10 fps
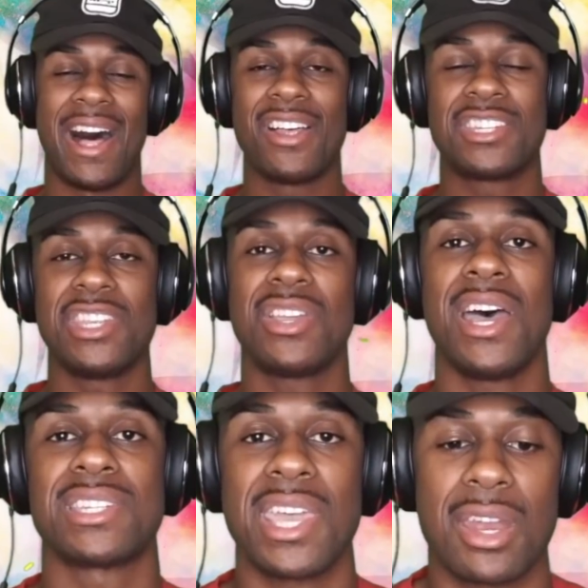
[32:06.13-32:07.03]
I'll see you
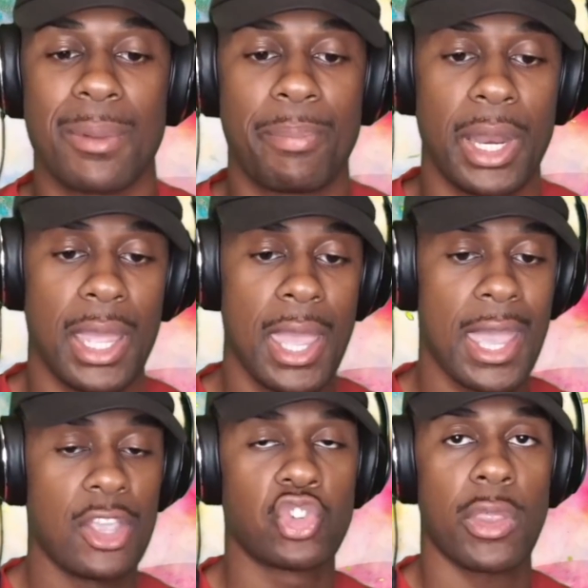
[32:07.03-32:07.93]
guys later, but
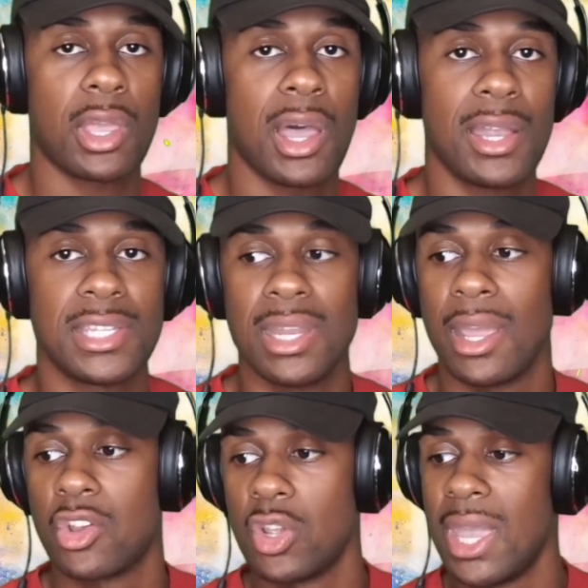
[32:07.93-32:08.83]
enjoy the content
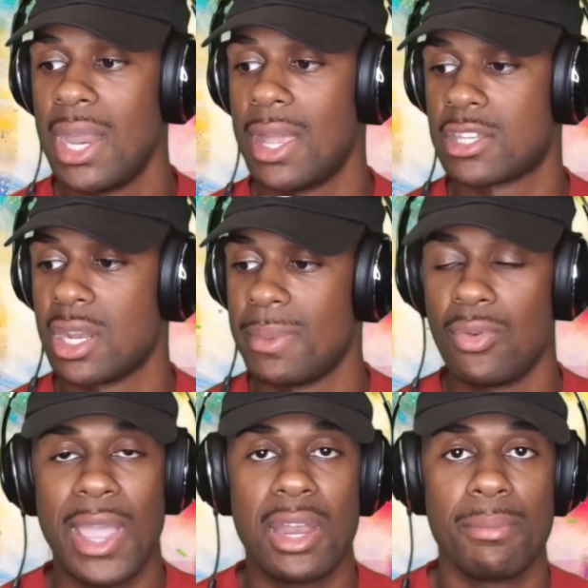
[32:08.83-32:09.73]
I create. It's gonna be
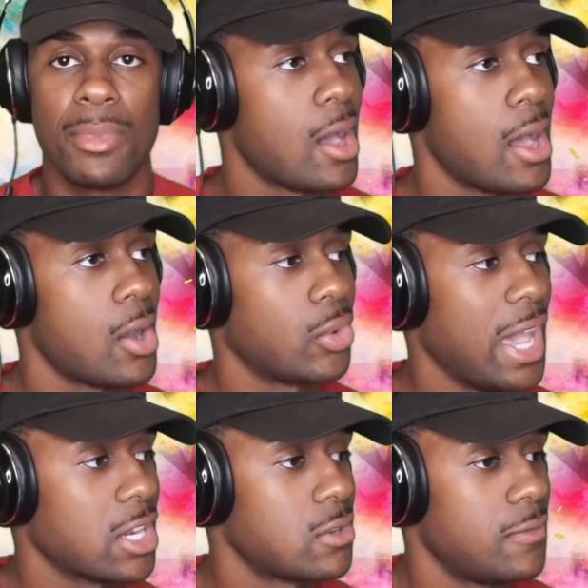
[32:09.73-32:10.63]
random uh,
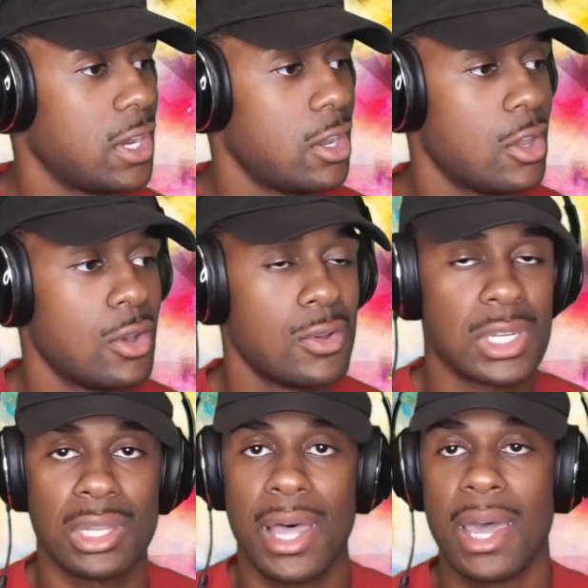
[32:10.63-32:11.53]
reaction
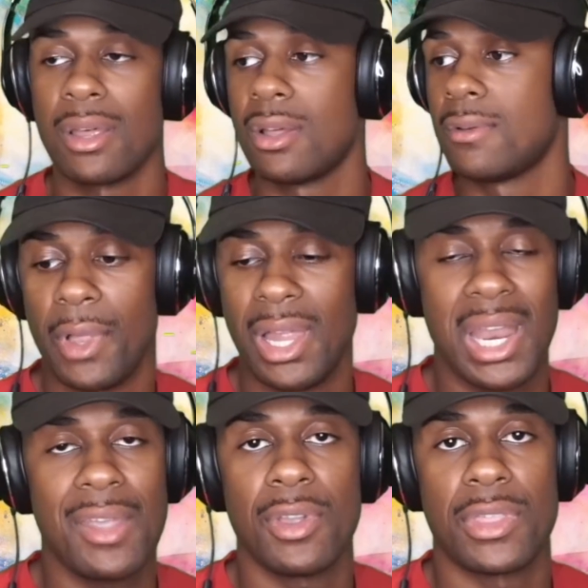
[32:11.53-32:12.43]
videos, a lot of a lot
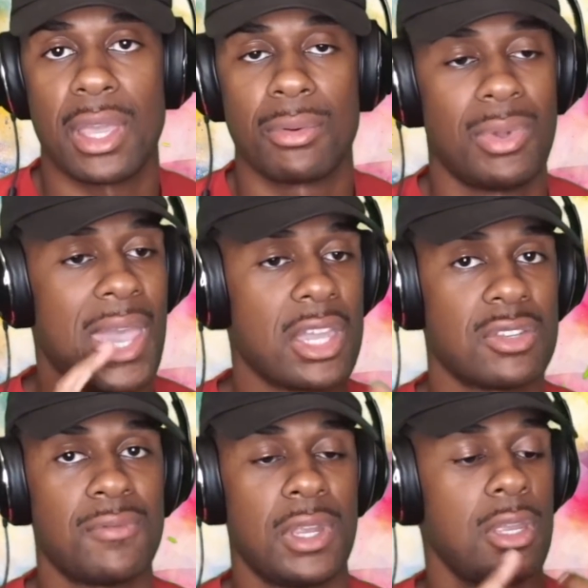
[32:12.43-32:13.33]
of everything,
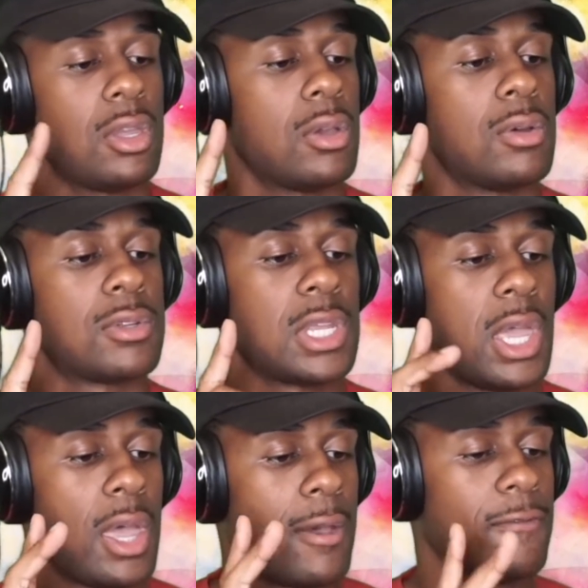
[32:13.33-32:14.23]
reaction videos,
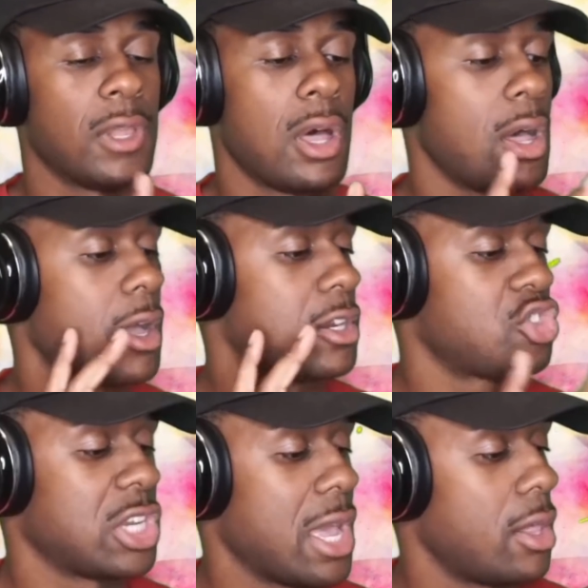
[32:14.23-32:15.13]
blogs,
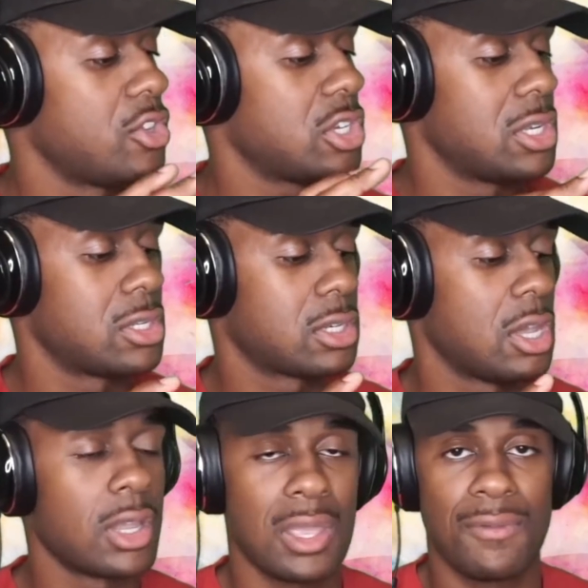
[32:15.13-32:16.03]
challenges,
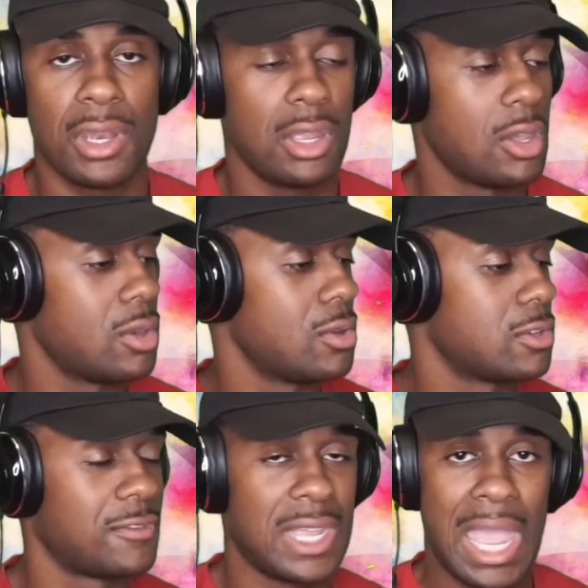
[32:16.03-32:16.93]
cooking
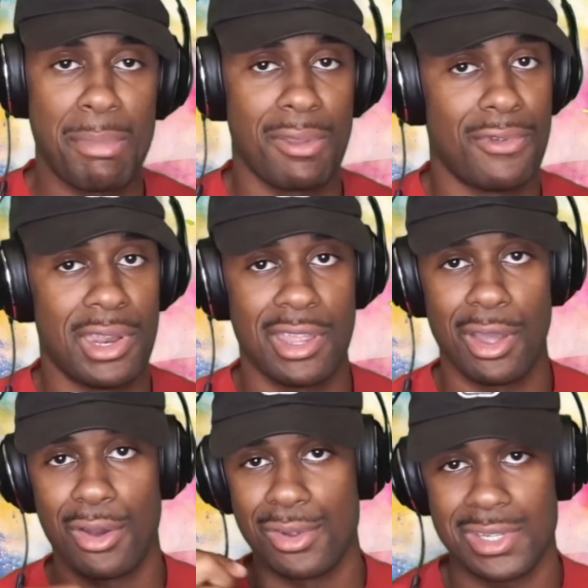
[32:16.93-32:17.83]
videos, gaming
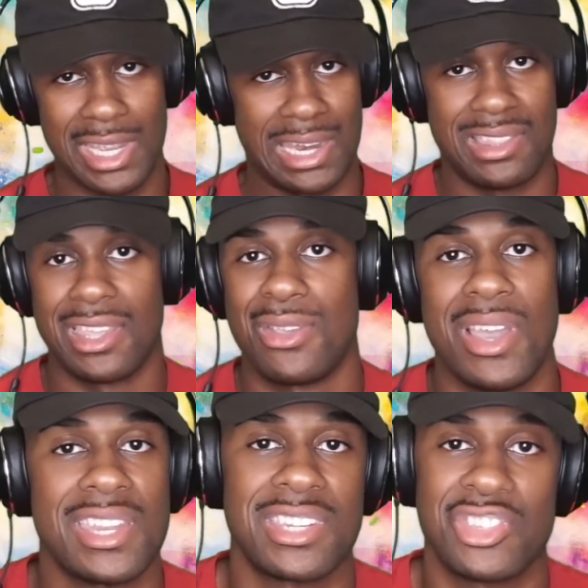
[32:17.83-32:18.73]
videos, anything you
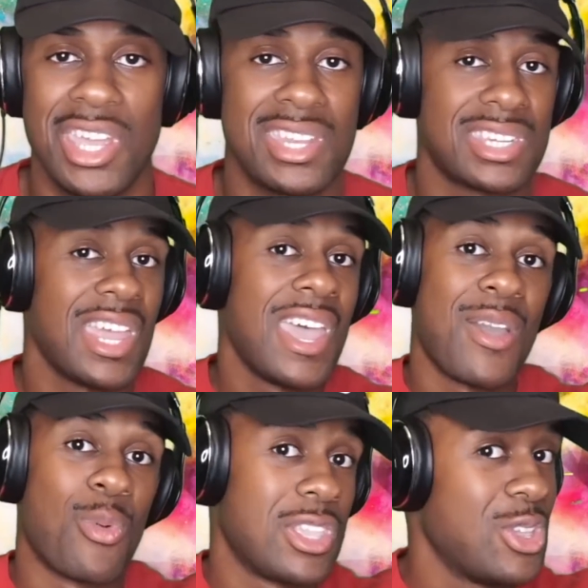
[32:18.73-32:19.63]
guys suggest
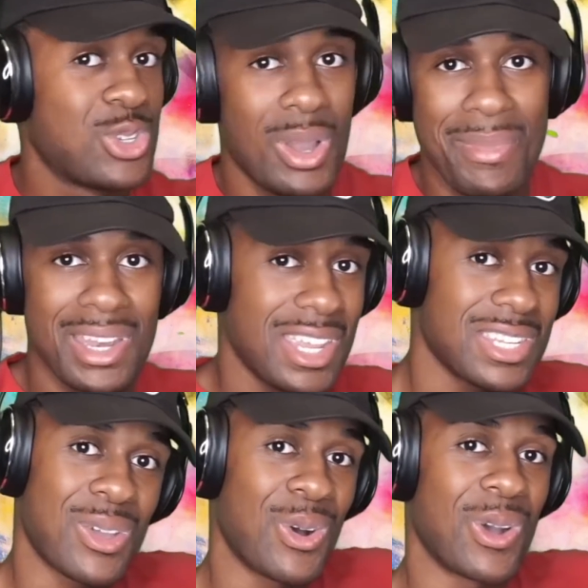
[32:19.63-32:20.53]
when you join my
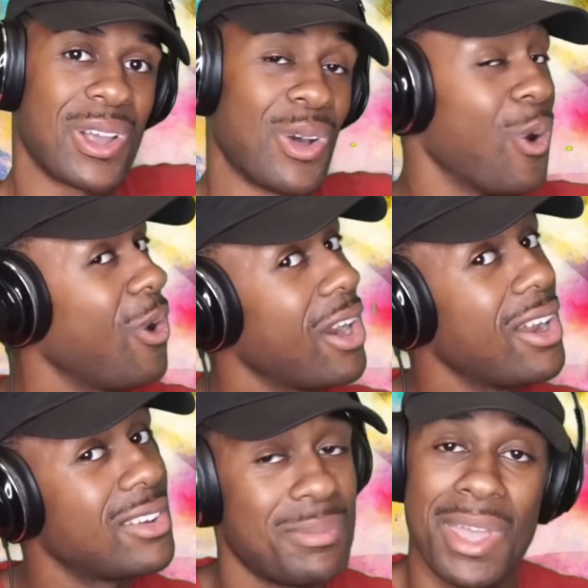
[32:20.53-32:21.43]
Discord
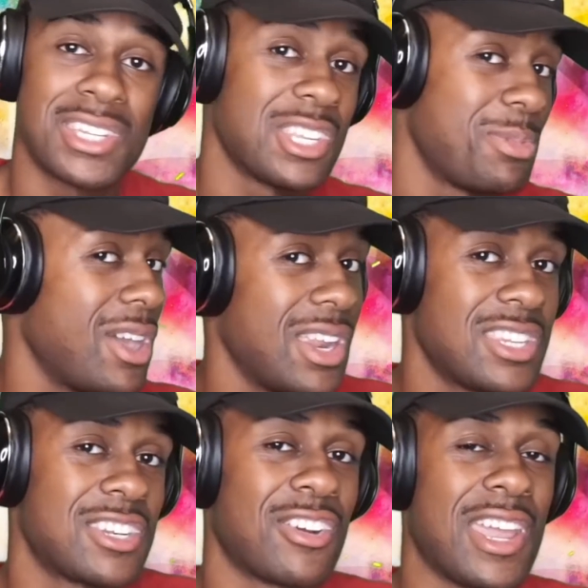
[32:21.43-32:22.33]
or message me on
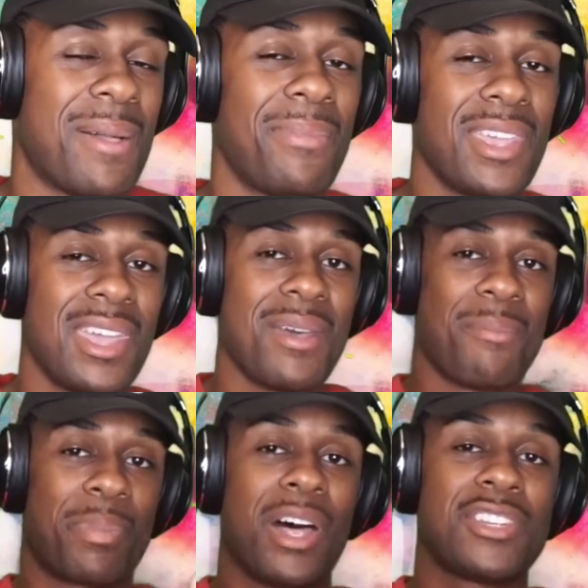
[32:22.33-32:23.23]
Instagram.
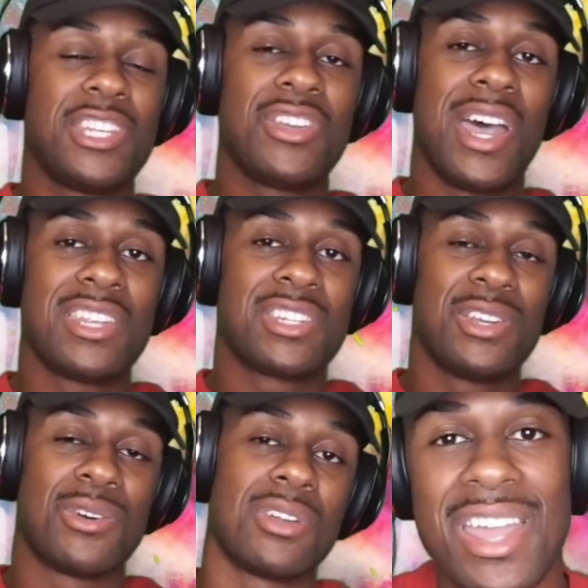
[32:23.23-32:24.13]
But I'll see you guys
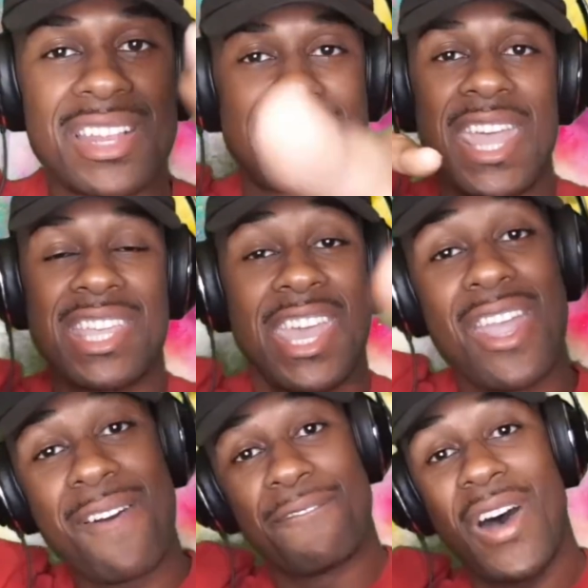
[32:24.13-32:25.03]
soon. Take
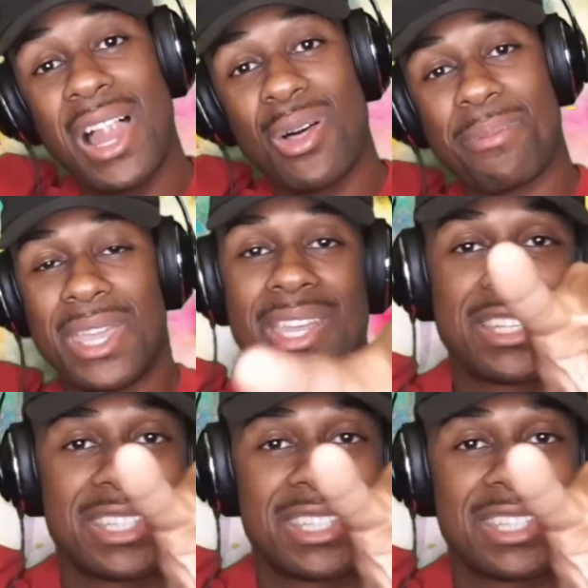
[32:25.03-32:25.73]
care and follow me.